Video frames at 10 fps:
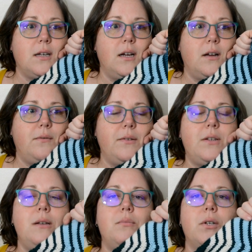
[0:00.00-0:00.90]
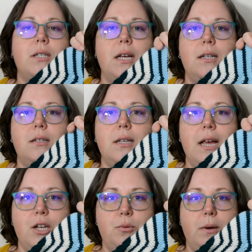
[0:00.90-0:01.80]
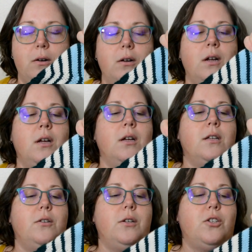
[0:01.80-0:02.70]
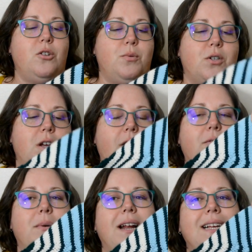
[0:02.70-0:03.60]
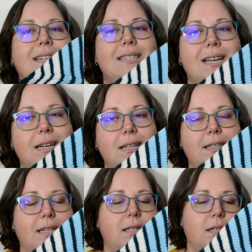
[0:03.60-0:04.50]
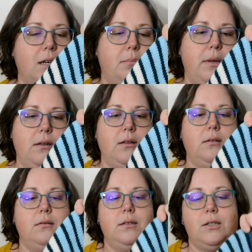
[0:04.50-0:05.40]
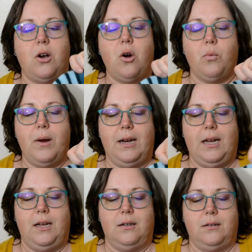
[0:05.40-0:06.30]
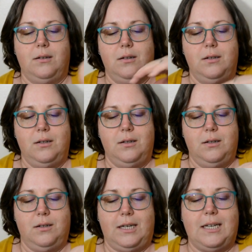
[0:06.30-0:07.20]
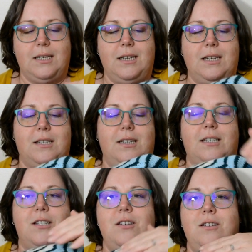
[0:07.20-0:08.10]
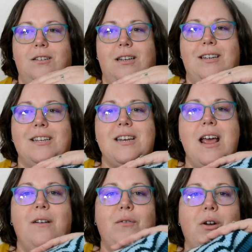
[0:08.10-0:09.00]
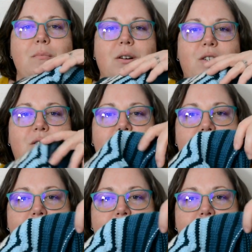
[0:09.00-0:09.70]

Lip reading: 15% cashmere. It is super soft, but I can tell that it's going to pill. It's already, like, it doesn't have very much